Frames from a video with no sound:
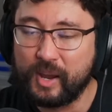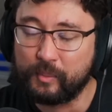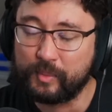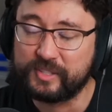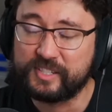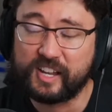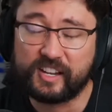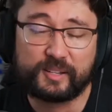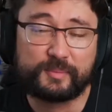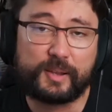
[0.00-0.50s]
we're
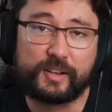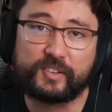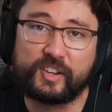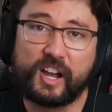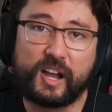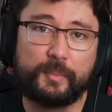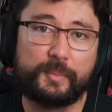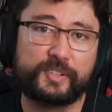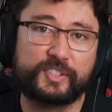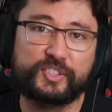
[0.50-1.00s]
talking about
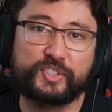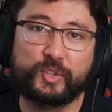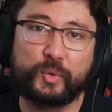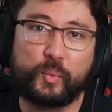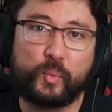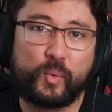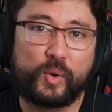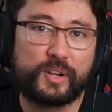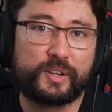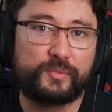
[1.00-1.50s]
comics
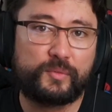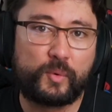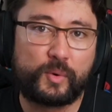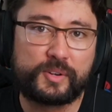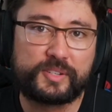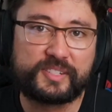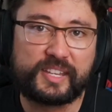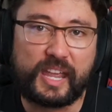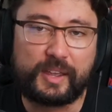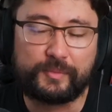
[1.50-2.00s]

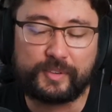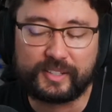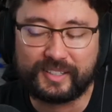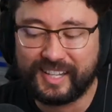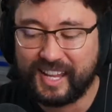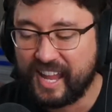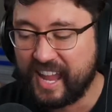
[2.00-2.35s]
24/7.